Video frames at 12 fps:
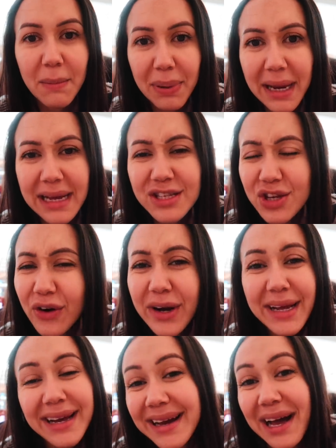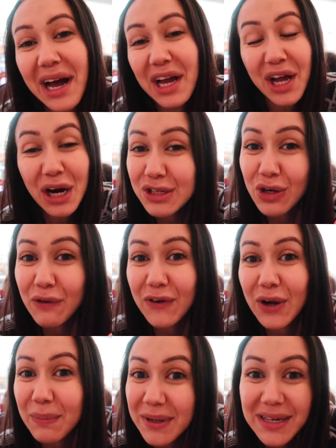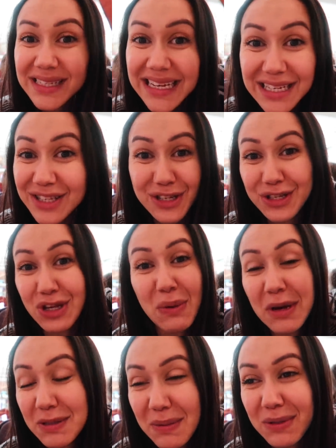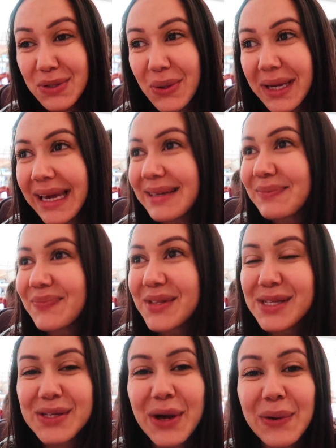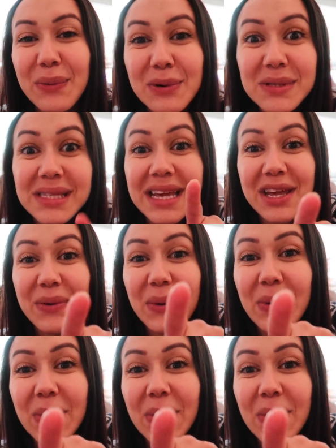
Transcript: plane. Sorry. Can't talk for long because there's so much people talking. So we'll see you